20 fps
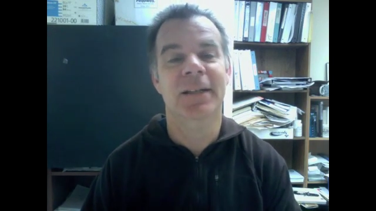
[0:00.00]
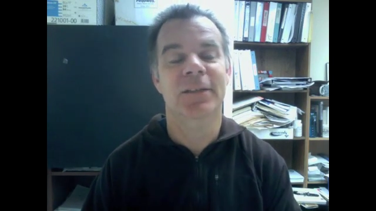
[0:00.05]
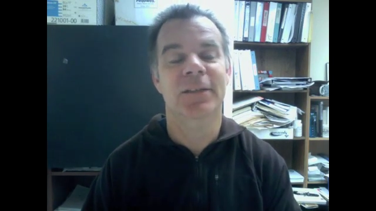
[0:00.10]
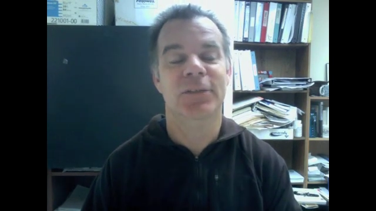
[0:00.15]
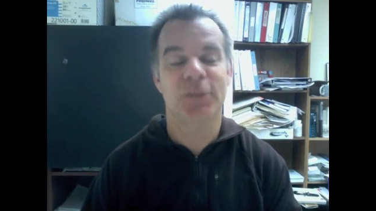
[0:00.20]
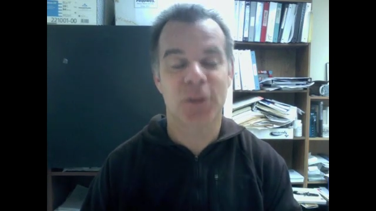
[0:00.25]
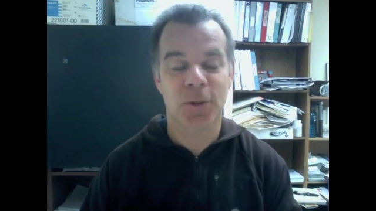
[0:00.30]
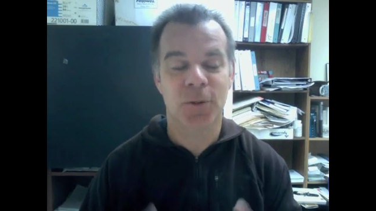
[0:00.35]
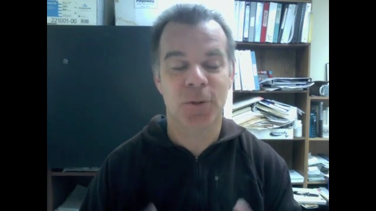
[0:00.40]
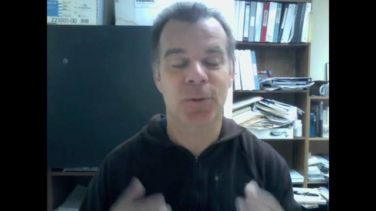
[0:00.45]

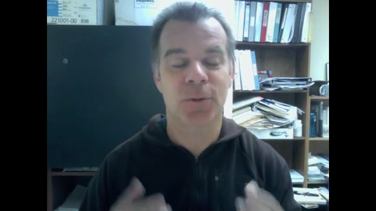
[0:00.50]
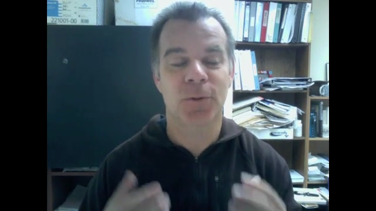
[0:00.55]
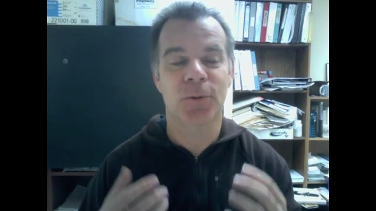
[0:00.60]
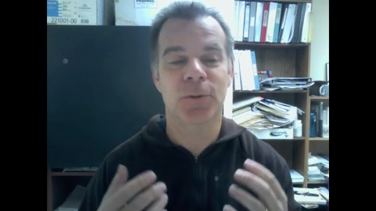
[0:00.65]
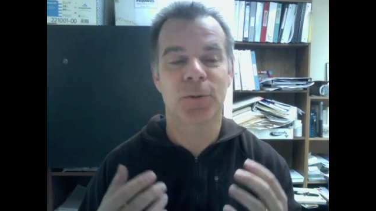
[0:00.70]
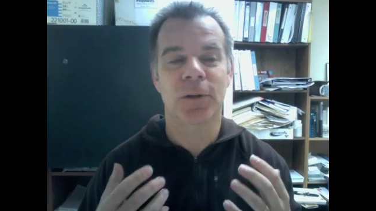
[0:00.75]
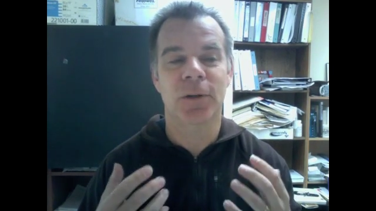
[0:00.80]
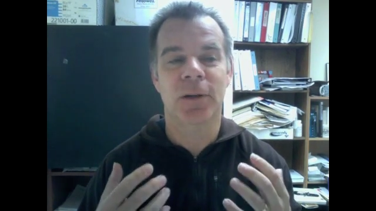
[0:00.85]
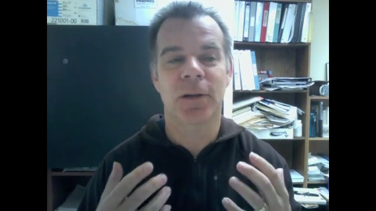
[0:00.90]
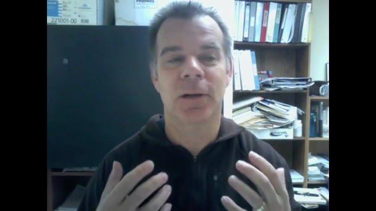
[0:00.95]

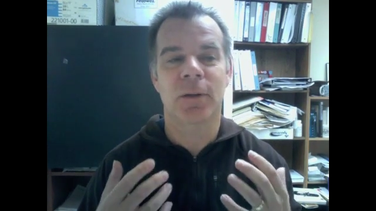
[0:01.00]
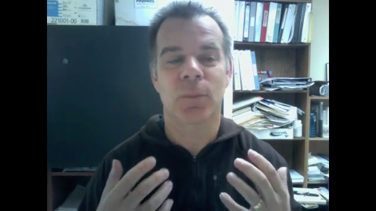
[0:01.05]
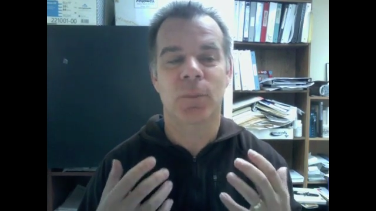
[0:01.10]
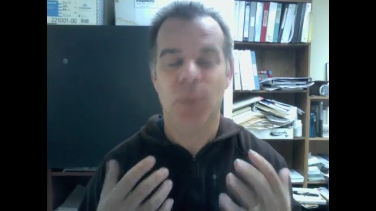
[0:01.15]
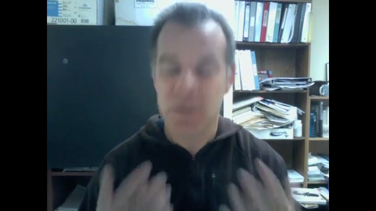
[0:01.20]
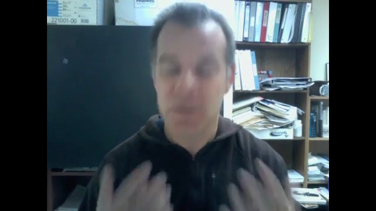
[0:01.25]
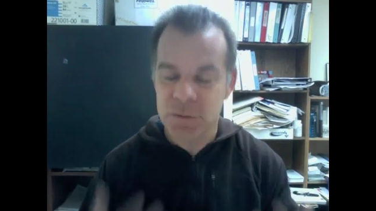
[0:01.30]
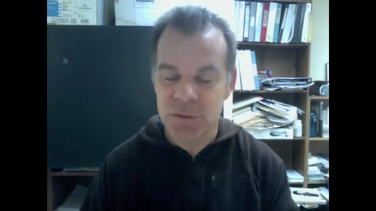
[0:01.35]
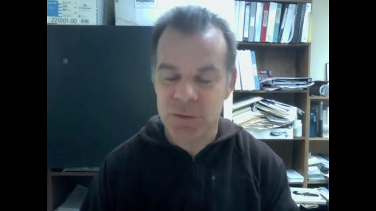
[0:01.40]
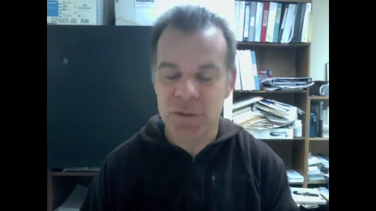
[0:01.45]
So
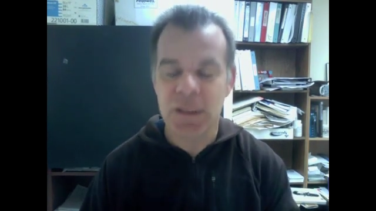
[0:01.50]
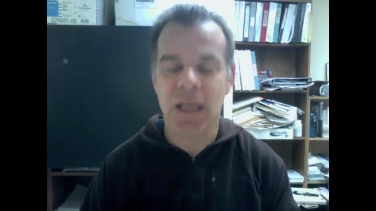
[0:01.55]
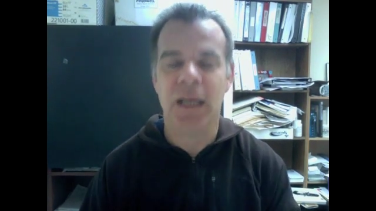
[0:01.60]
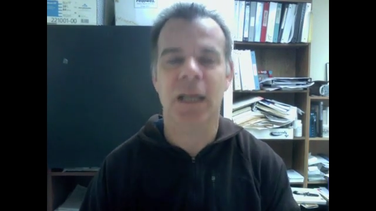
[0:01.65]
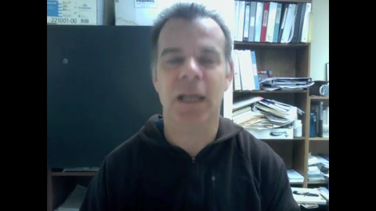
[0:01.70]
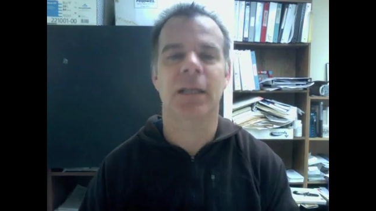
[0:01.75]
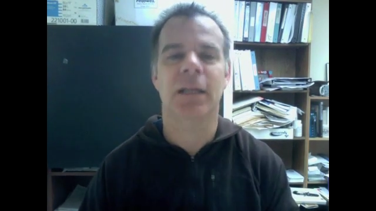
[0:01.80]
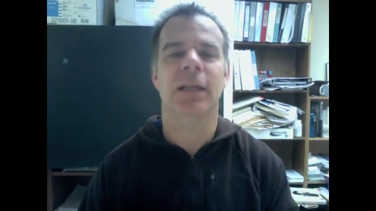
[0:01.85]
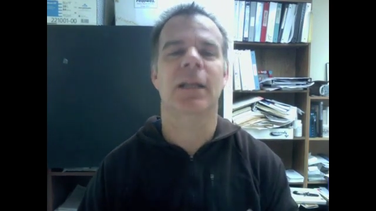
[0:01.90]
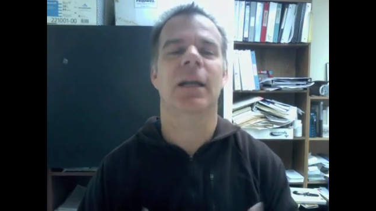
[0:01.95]
once
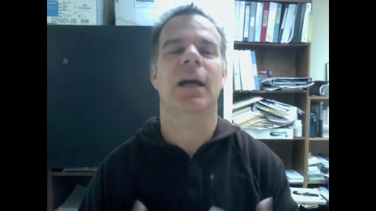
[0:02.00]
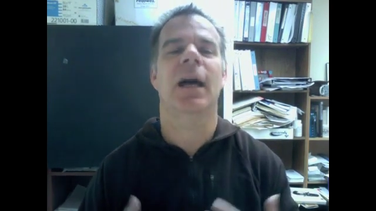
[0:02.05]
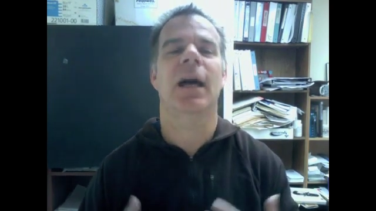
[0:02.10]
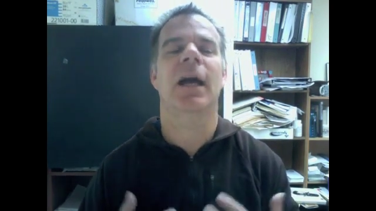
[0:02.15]
again,